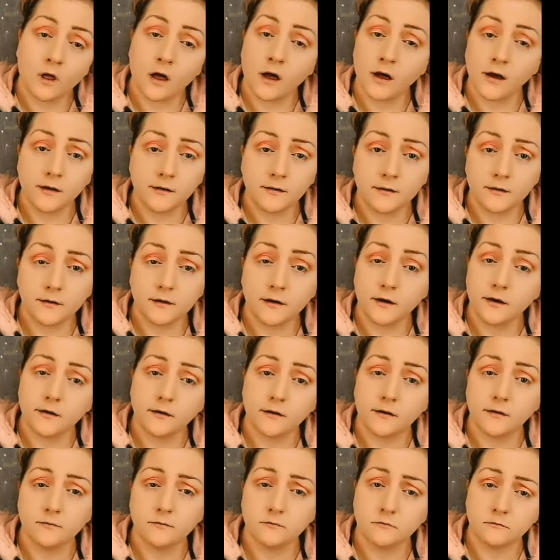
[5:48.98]
I
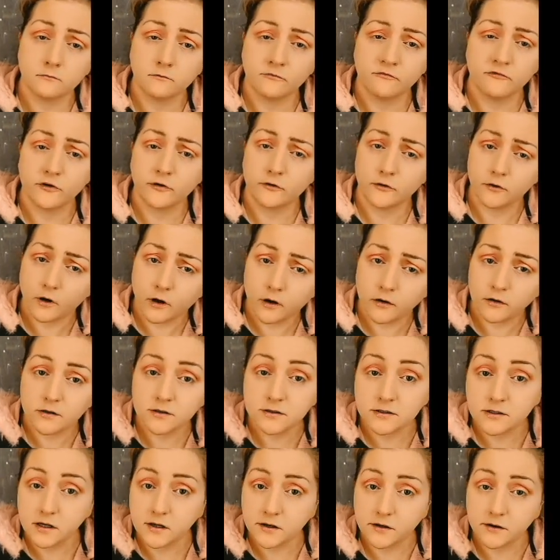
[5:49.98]
am very
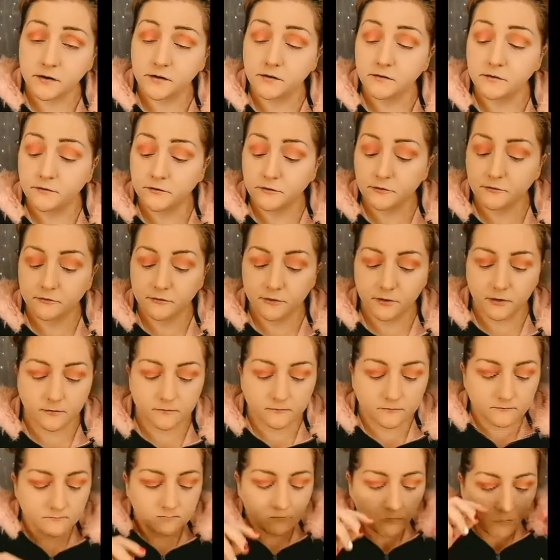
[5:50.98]
undecided, clearly.
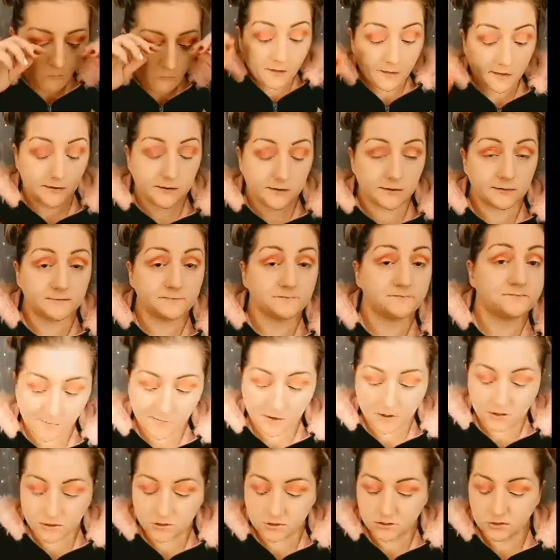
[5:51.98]
Okay,
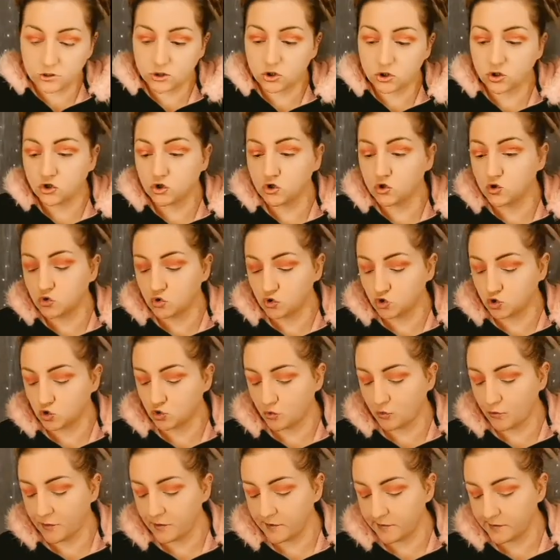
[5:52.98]
let's
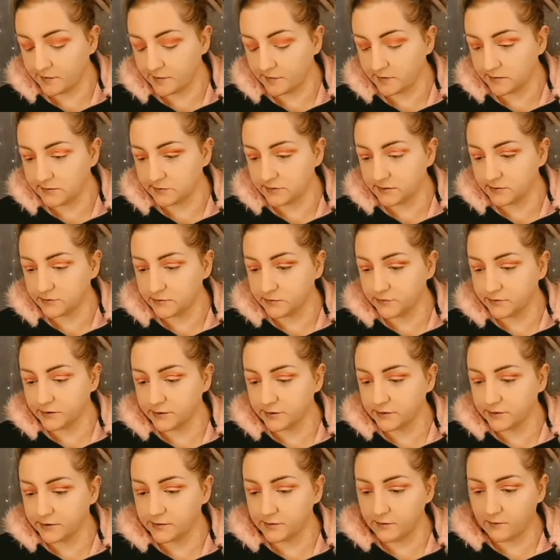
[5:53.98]
try this out
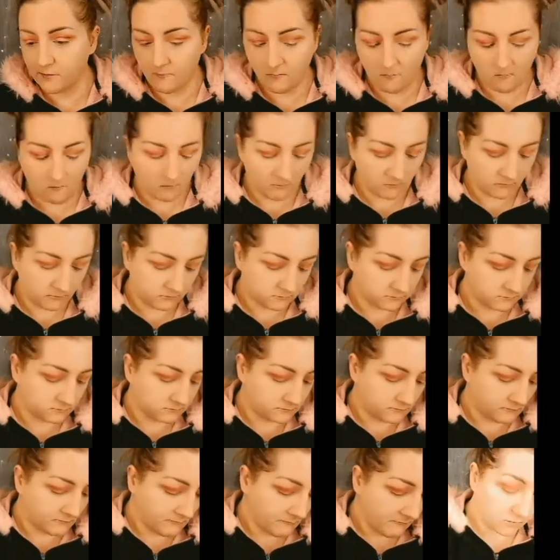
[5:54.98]
here.
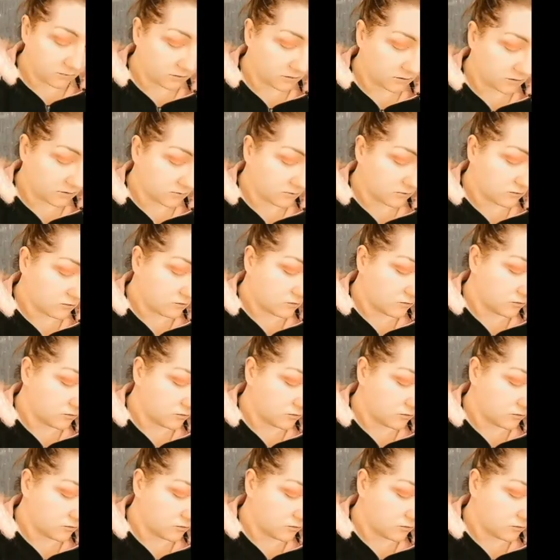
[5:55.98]
Okay, we're gonna go